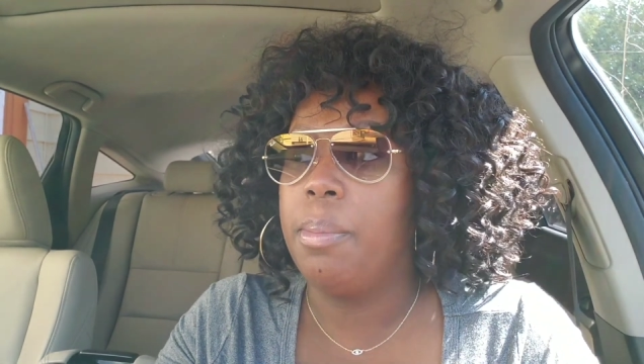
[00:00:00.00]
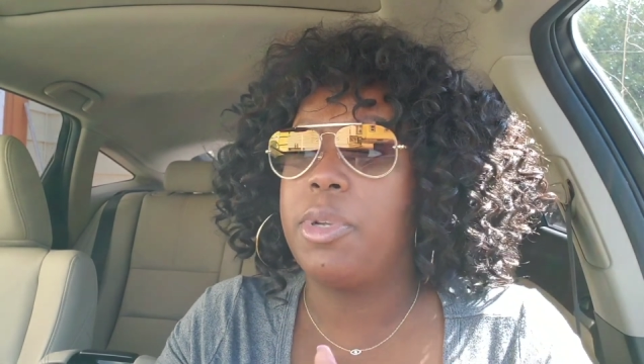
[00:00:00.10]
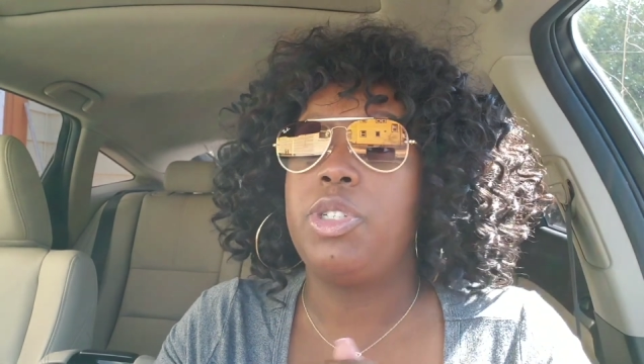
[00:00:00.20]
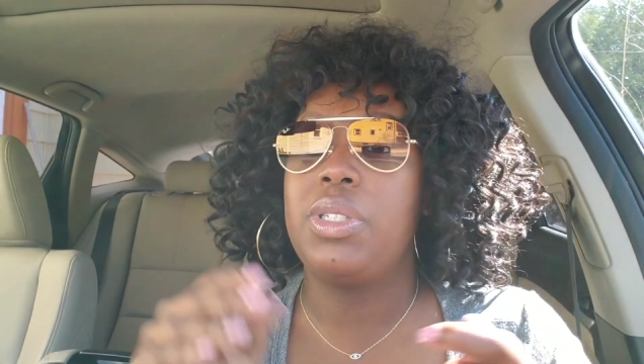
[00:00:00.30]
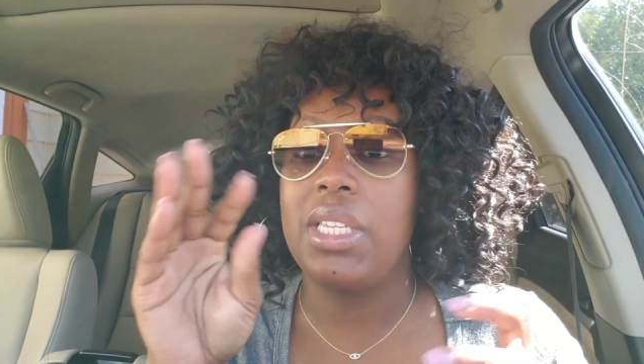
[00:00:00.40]

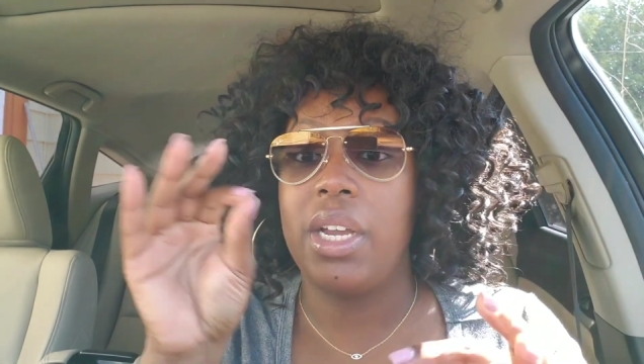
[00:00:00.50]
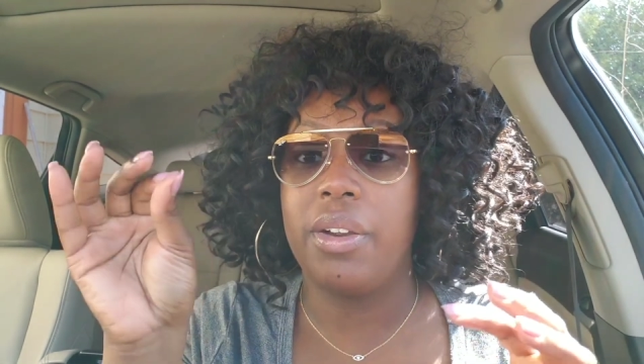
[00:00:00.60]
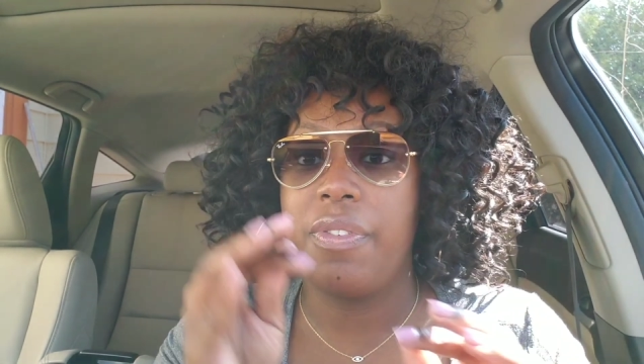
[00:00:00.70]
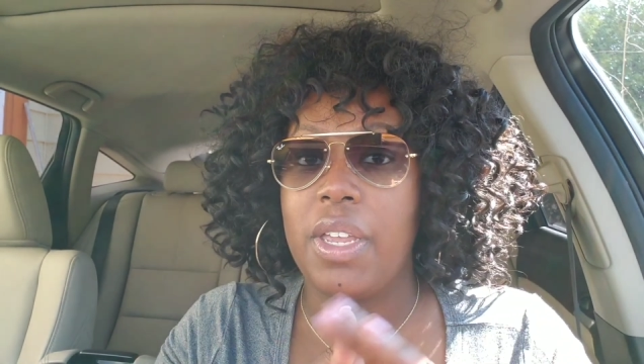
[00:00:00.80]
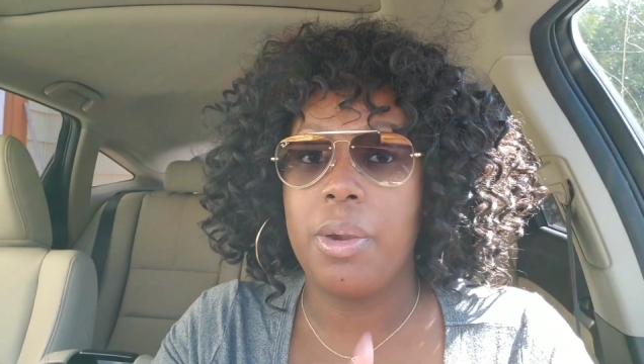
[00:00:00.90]
but you see her
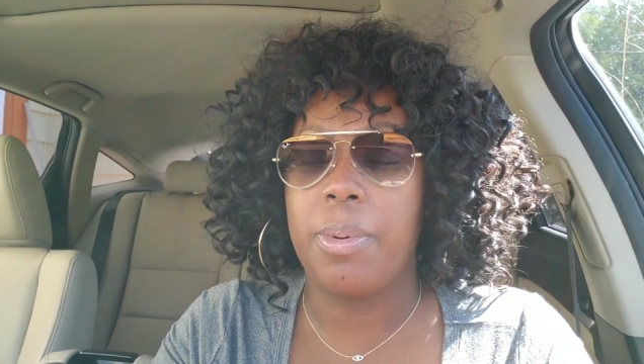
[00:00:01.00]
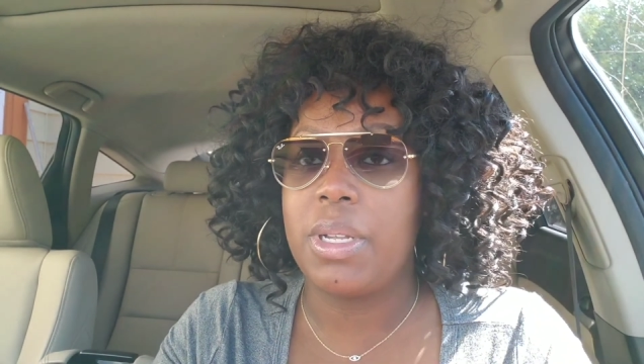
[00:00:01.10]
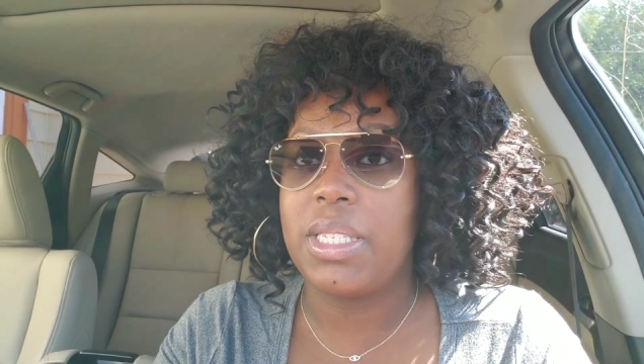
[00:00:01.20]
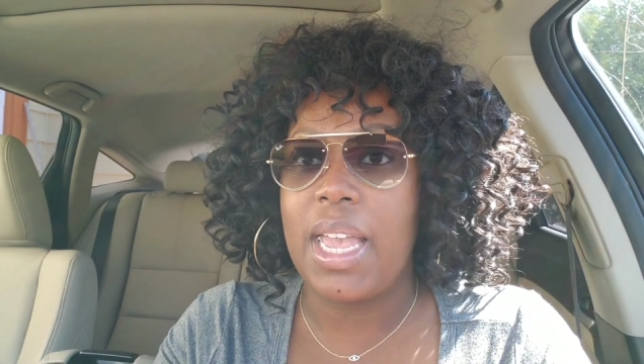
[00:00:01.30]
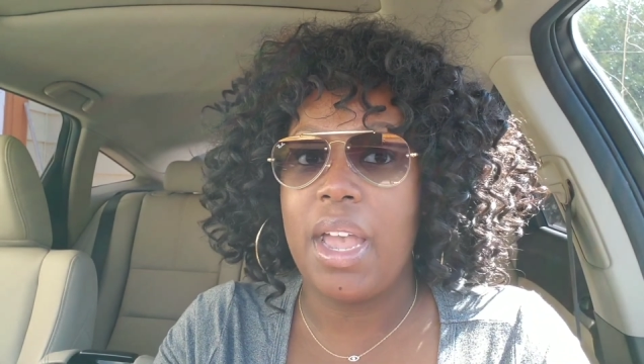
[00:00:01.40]

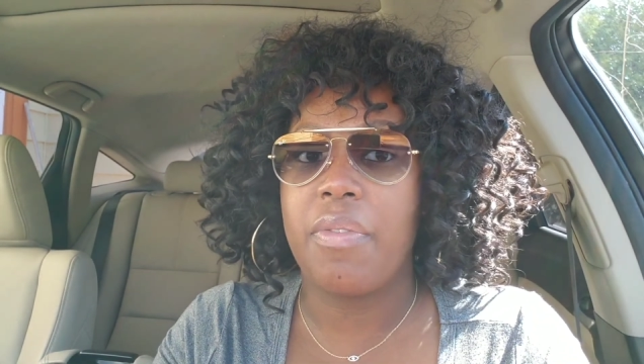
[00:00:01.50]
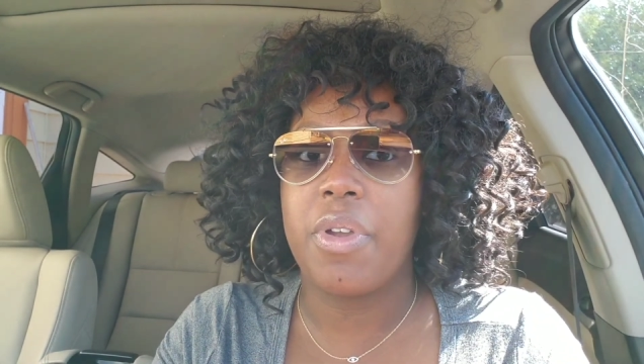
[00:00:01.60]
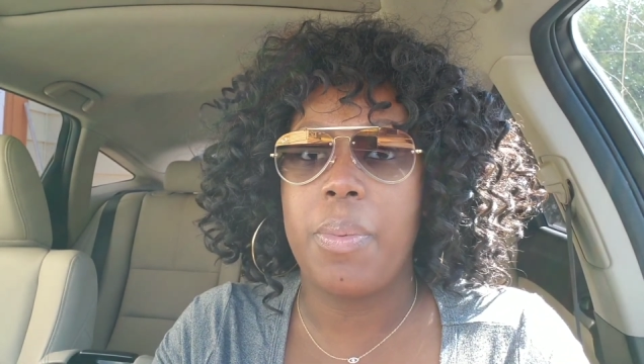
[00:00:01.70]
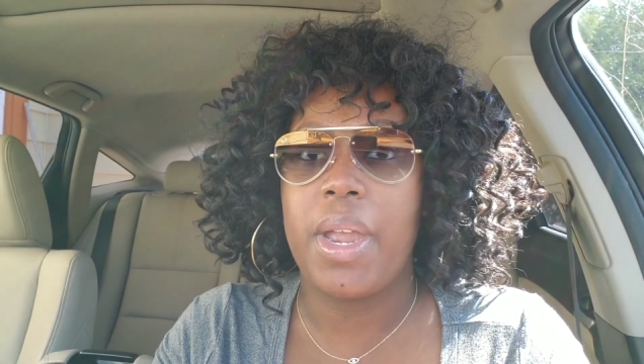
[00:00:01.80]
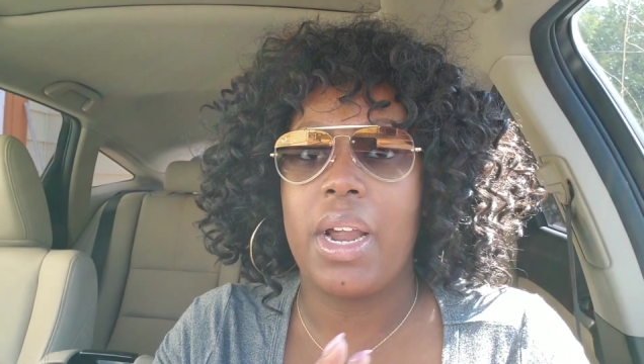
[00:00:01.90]
fingerprints
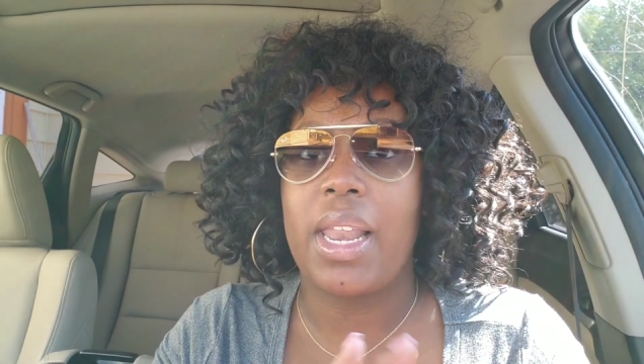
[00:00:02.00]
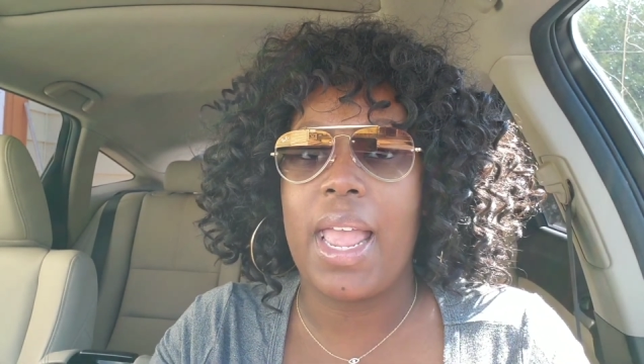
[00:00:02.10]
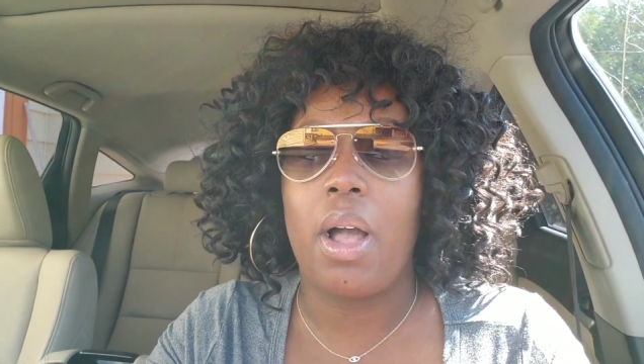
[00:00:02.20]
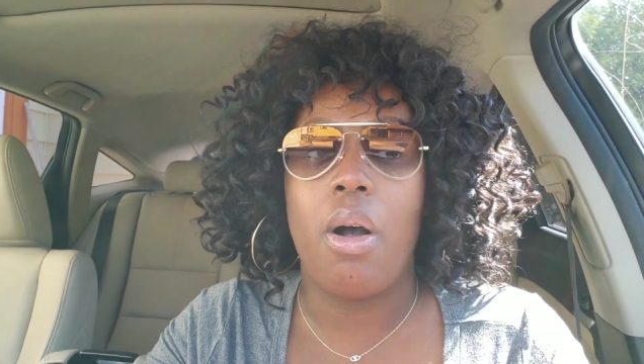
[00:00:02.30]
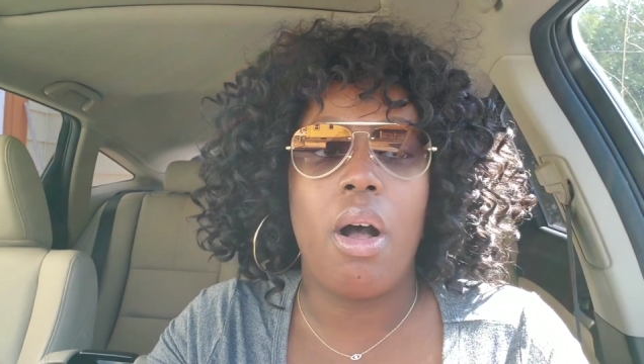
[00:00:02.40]
everywhere,
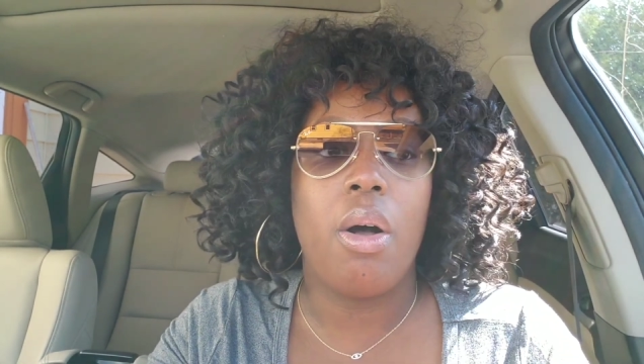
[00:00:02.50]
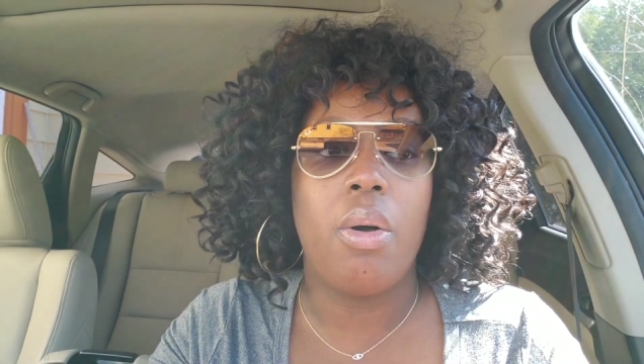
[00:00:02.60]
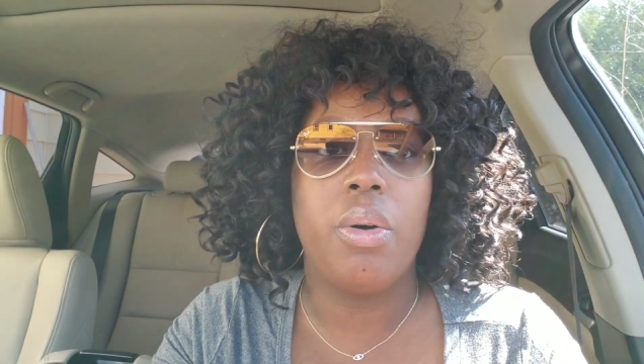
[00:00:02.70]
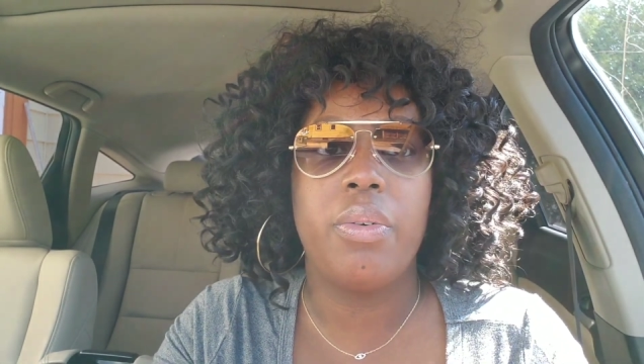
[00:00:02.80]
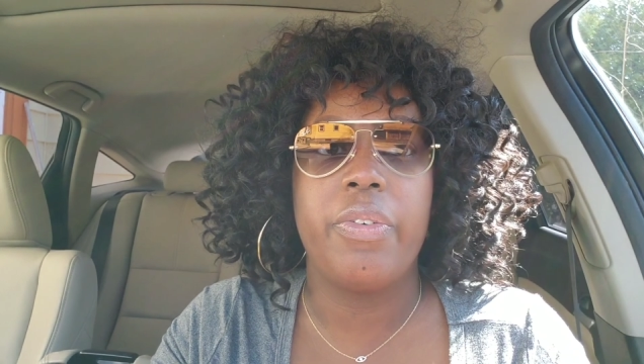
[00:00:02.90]
like all
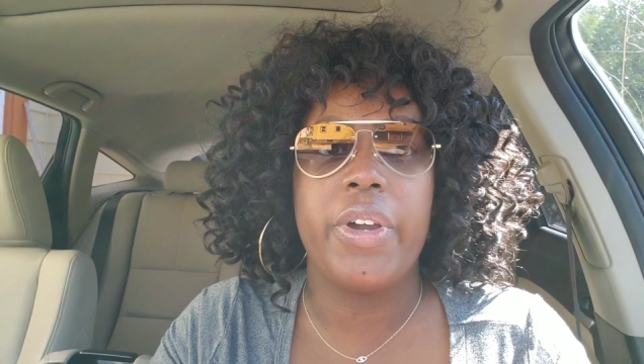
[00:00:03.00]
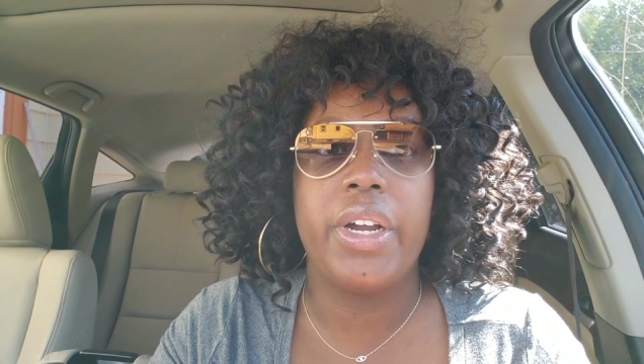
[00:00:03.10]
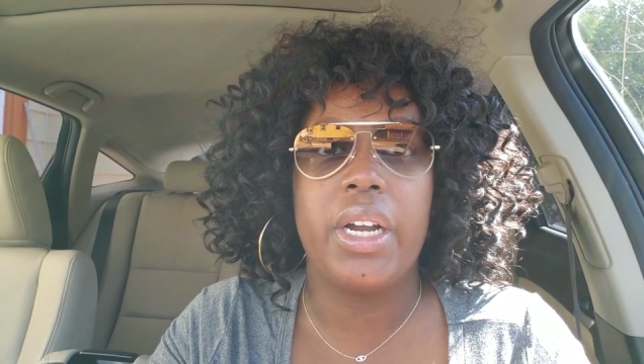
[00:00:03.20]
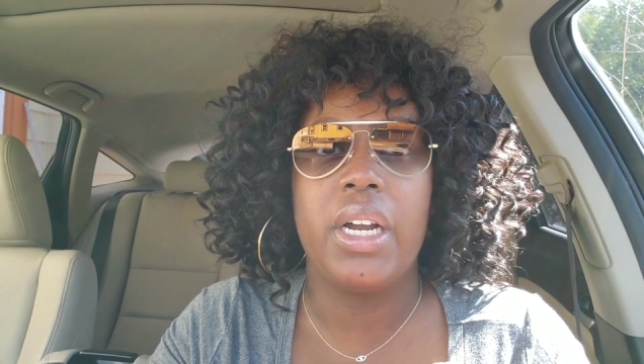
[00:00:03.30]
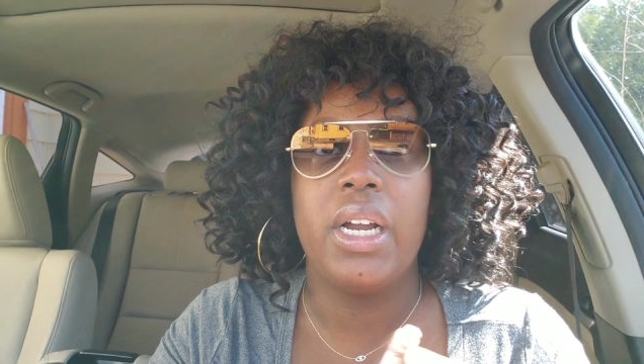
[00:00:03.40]

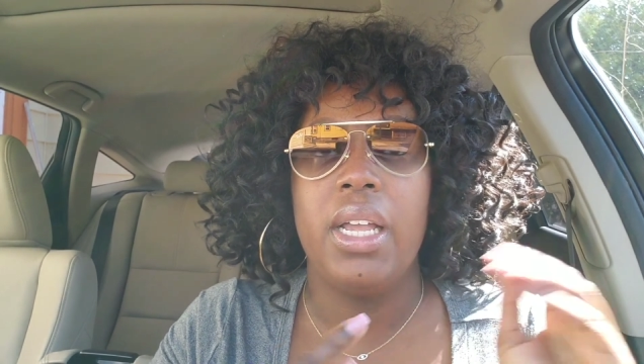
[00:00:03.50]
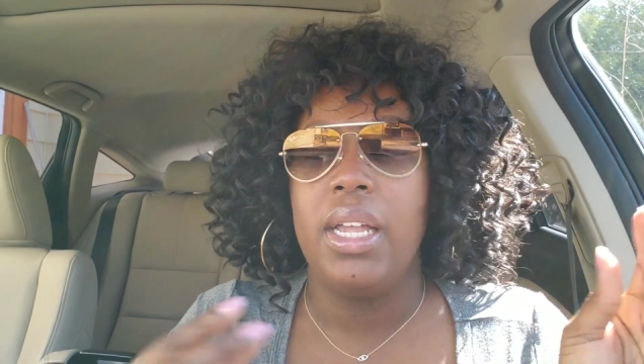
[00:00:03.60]
over